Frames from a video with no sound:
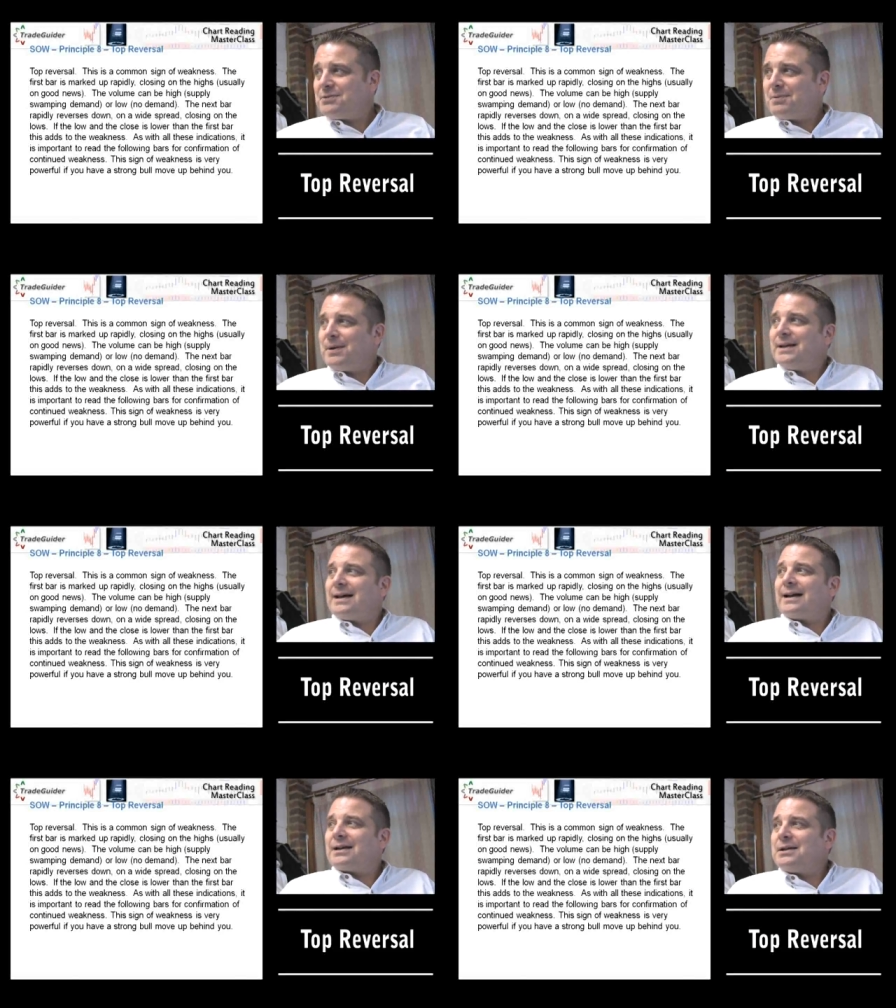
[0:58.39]
Just repeat
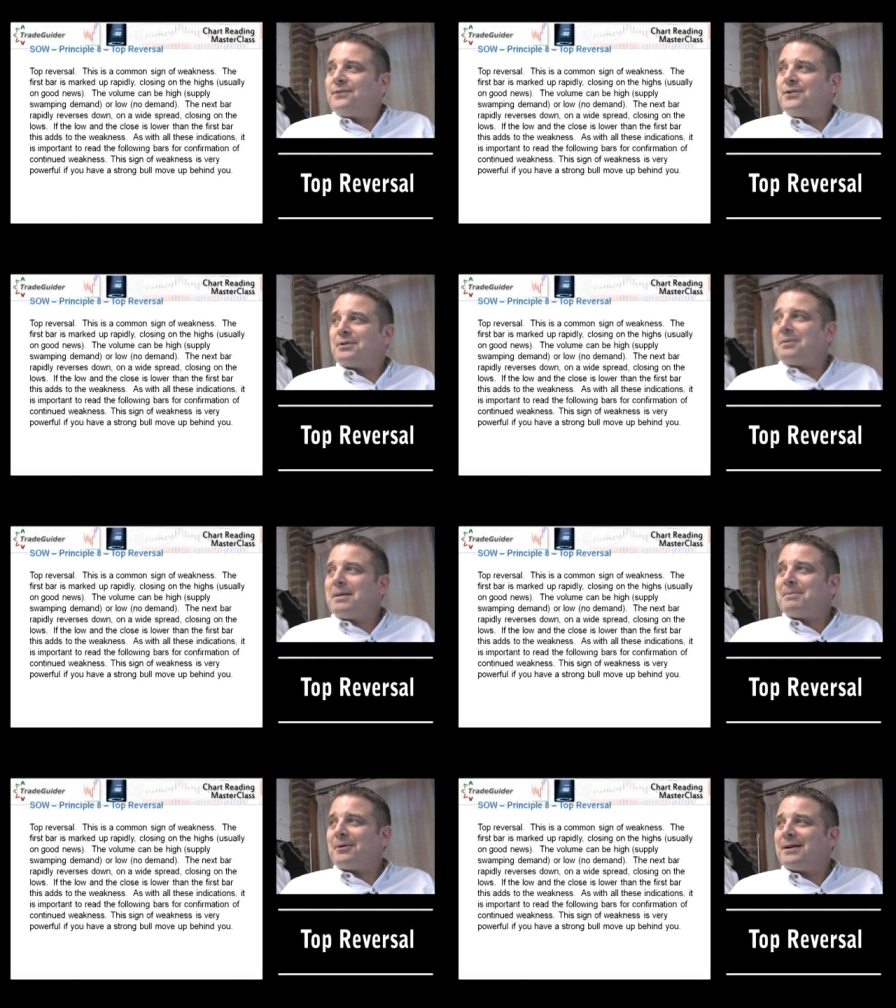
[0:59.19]
that, can you, if you can
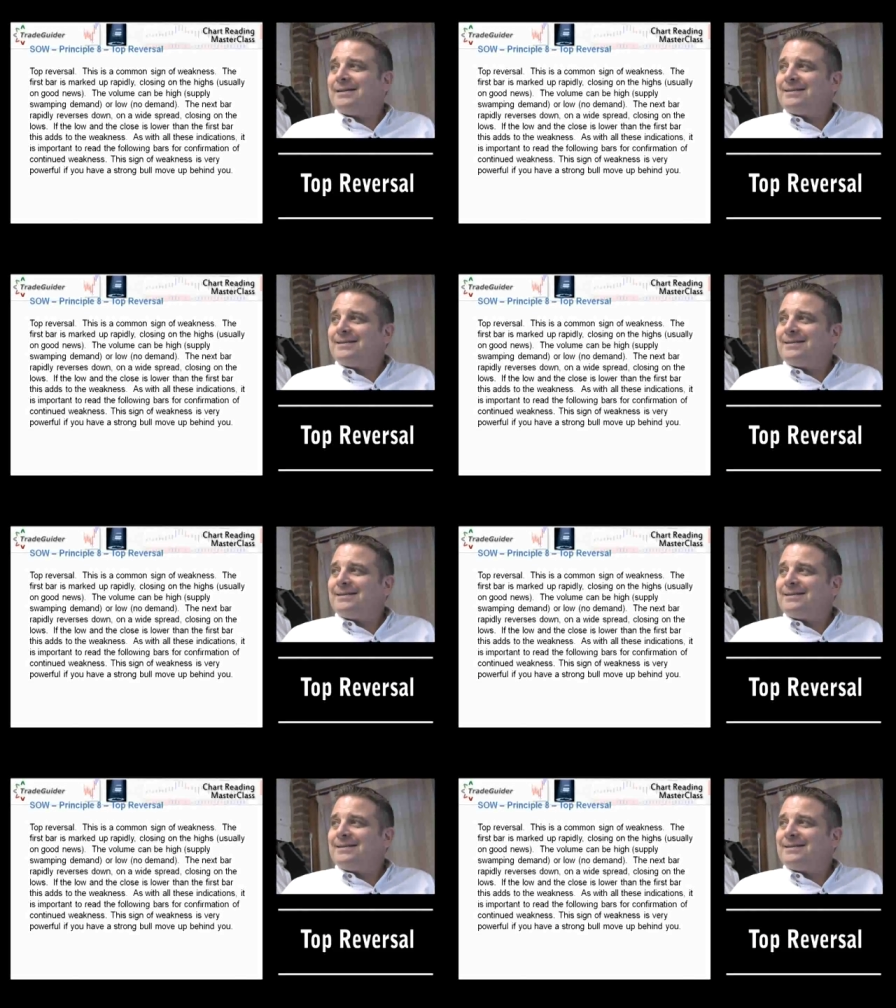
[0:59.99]
remember it.